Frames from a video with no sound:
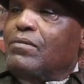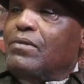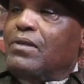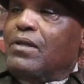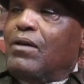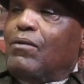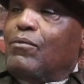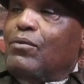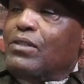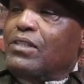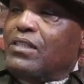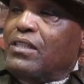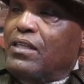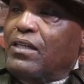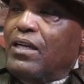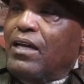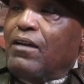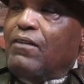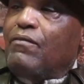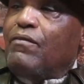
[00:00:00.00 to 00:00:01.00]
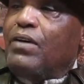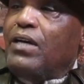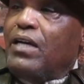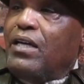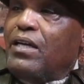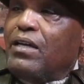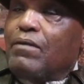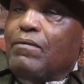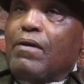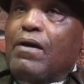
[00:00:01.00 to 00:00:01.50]
I want to see it
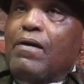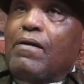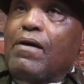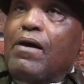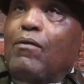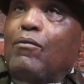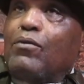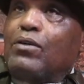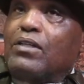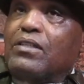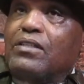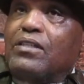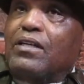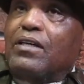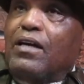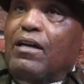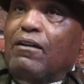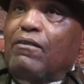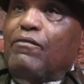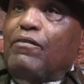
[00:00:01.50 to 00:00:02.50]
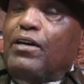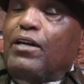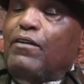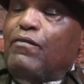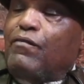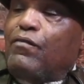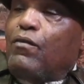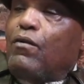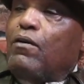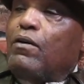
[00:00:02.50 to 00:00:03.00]
elevated. I want to see it
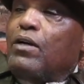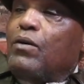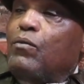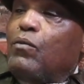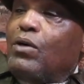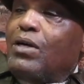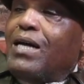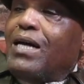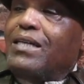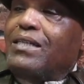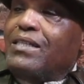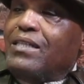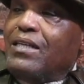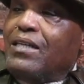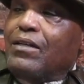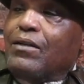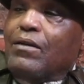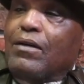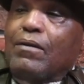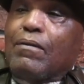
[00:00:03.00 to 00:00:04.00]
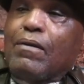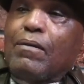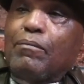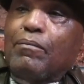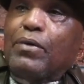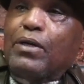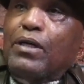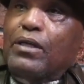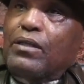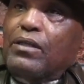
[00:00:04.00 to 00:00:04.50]
elevated farther than what I did.
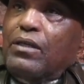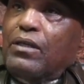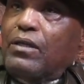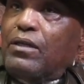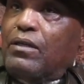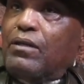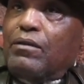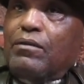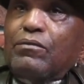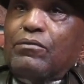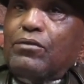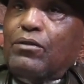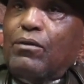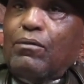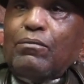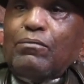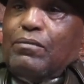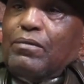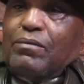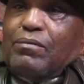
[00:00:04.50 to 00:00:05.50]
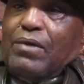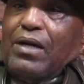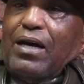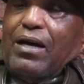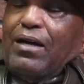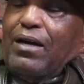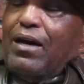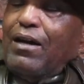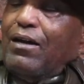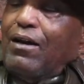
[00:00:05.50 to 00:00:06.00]
But so
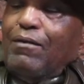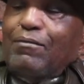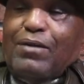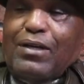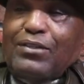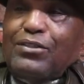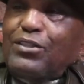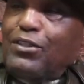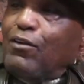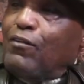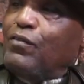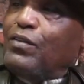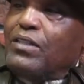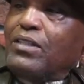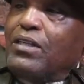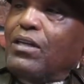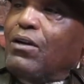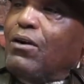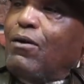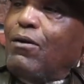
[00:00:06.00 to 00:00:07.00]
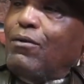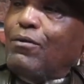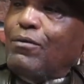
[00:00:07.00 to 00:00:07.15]
I'm not selfish at all.